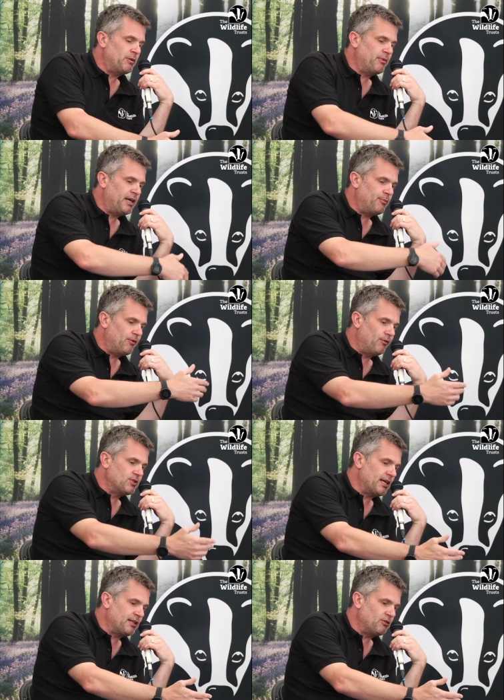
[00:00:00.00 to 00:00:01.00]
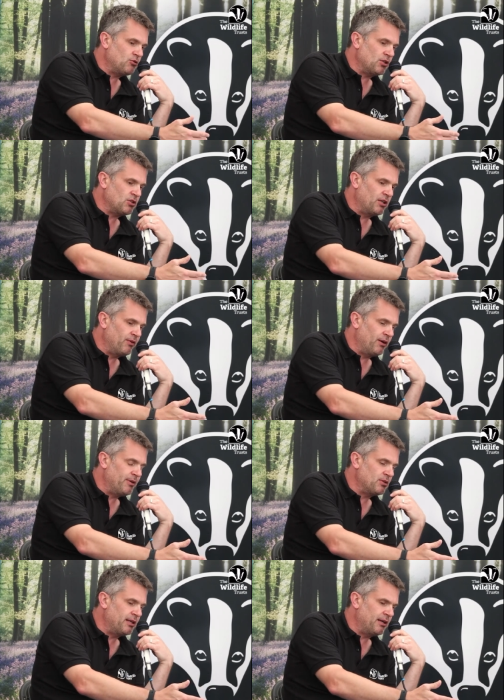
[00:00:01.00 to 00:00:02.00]
being made. We've obviously had the introduction of the
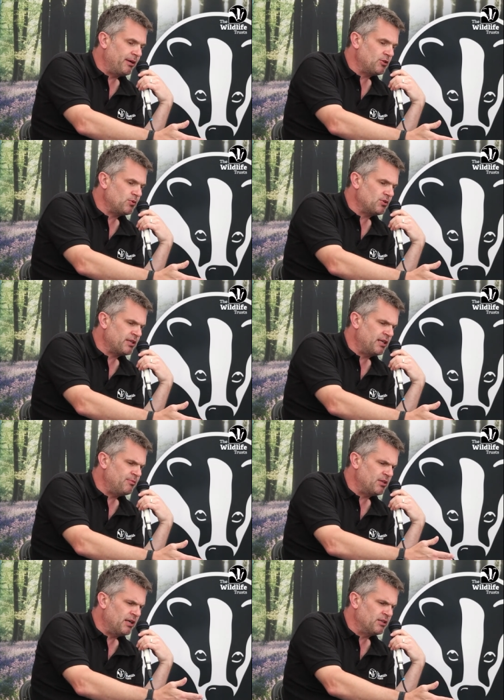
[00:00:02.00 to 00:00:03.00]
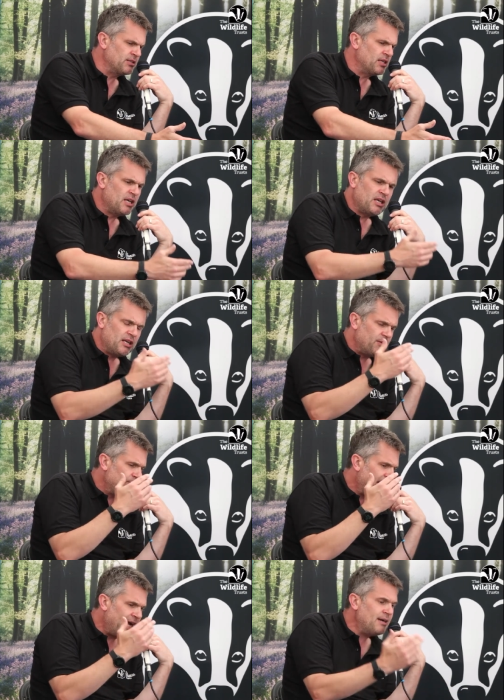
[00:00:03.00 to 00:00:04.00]
environmental land management schemes and others.
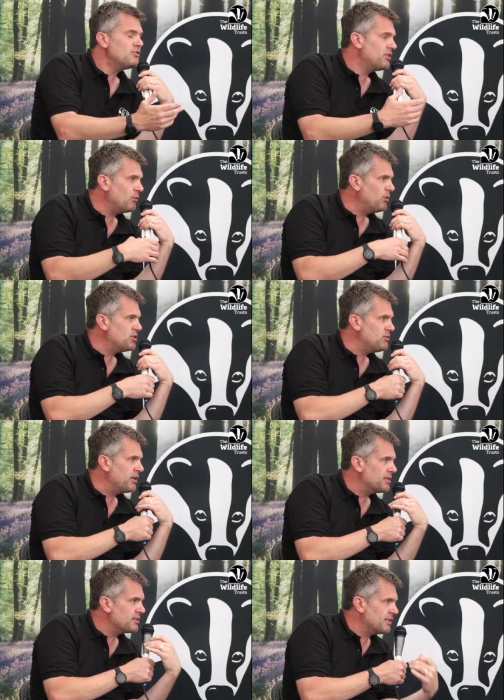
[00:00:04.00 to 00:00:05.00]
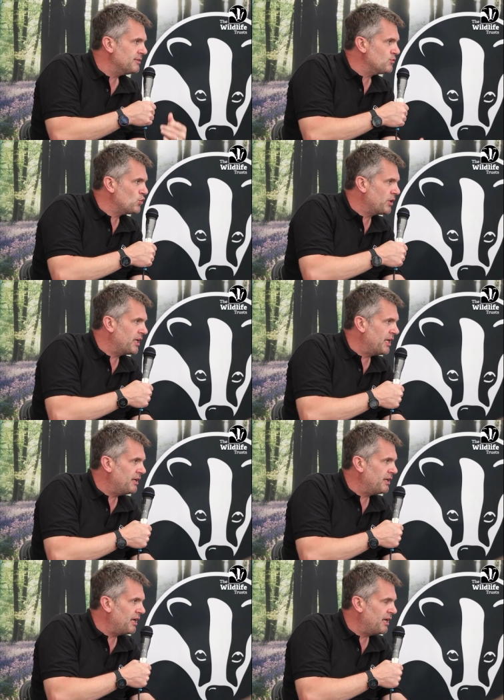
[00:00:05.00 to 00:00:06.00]
How do you think we're doing as a country
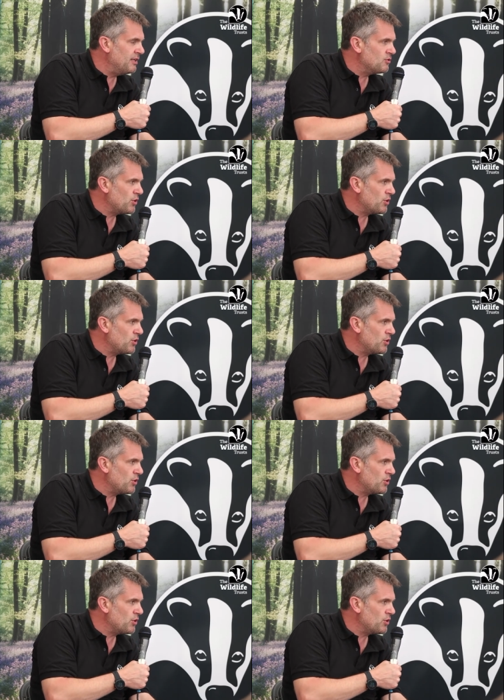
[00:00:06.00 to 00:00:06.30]
in the